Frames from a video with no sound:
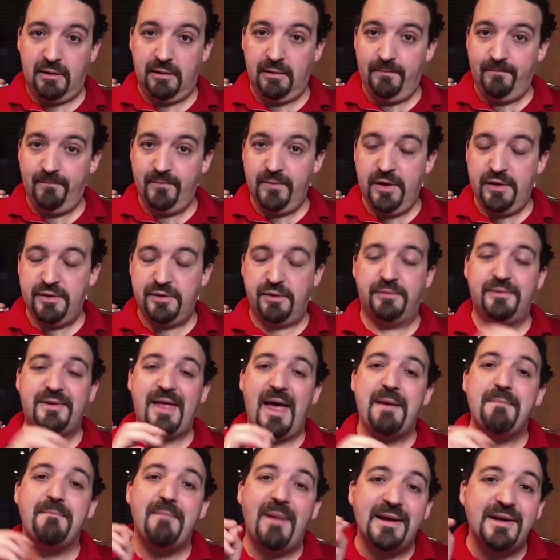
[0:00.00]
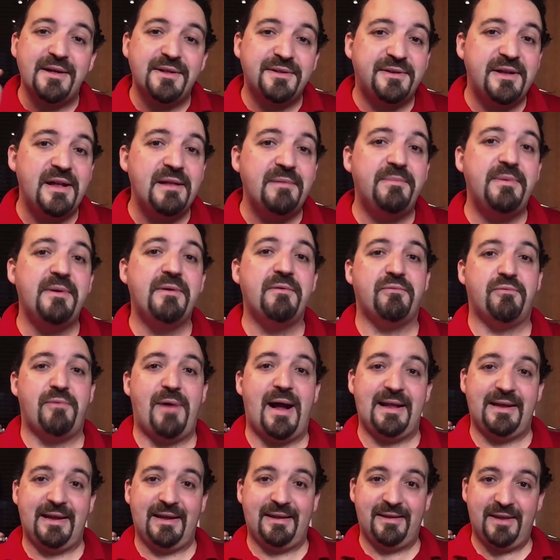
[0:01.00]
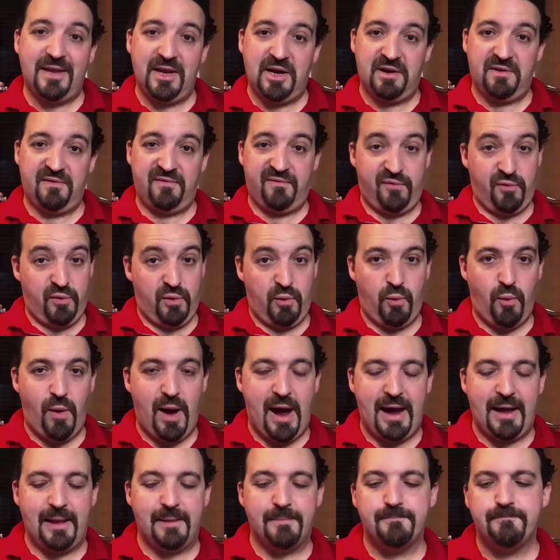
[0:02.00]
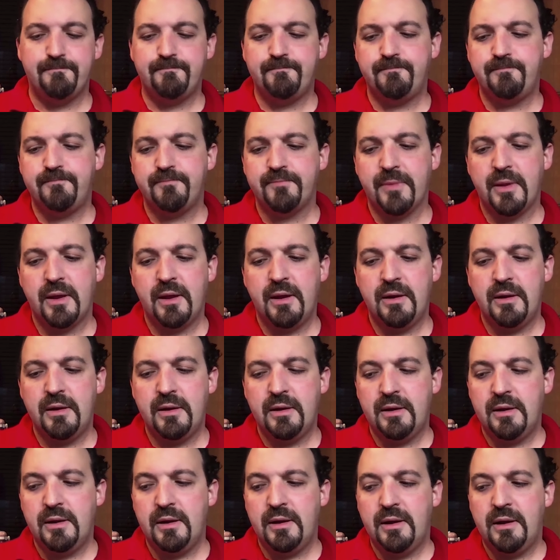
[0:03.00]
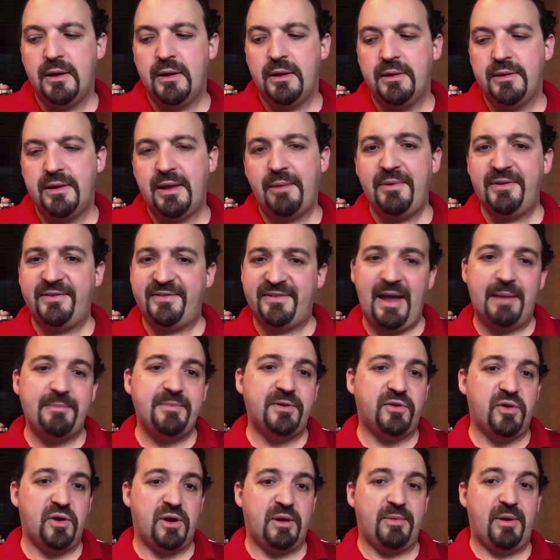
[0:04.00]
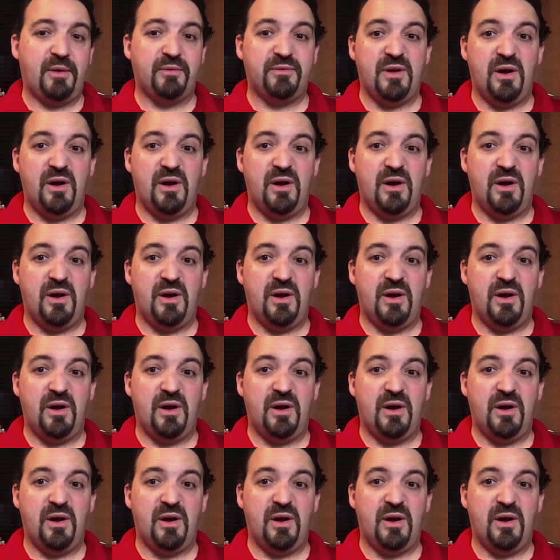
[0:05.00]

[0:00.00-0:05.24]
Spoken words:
so they might still be running there for a while. Now it's time to talk about